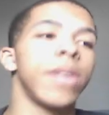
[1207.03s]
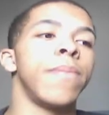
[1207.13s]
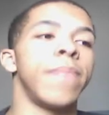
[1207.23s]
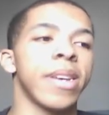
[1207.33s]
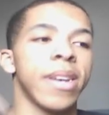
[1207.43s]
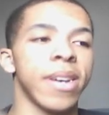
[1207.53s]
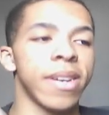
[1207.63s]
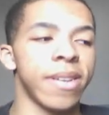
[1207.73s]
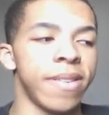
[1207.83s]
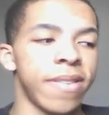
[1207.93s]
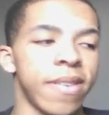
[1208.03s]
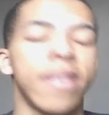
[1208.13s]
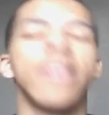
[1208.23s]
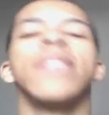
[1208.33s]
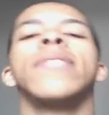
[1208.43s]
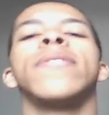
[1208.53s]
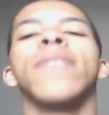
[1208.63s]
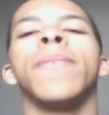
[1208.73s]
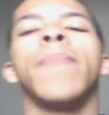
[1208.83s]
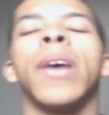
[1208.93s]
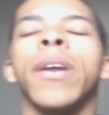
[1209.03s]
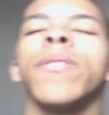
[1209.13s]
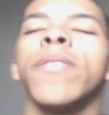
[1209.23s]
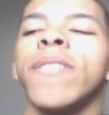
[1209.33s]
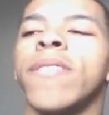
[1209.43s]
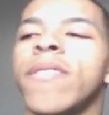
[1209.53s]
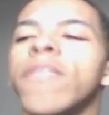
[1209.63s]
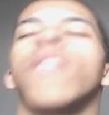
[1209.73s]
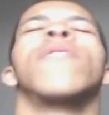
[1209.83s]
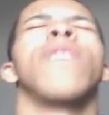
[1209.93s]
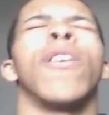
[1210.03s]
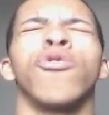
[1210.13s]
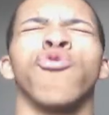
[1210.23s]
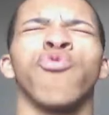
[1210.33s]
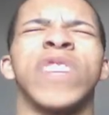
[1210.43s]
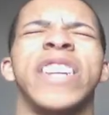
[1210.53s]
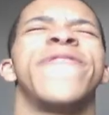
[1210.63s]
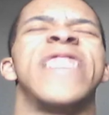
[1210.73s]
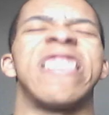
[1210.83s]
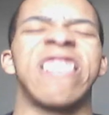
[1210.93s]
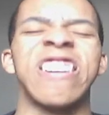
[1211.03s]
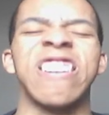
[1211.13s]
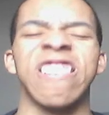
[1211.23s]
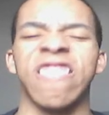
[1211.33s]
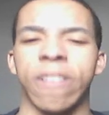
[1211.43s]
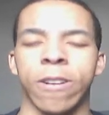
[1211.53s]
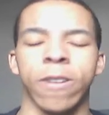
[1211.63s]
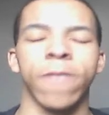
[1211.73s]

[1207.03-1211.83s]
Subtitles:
because some other Disney songs are great, fantastic,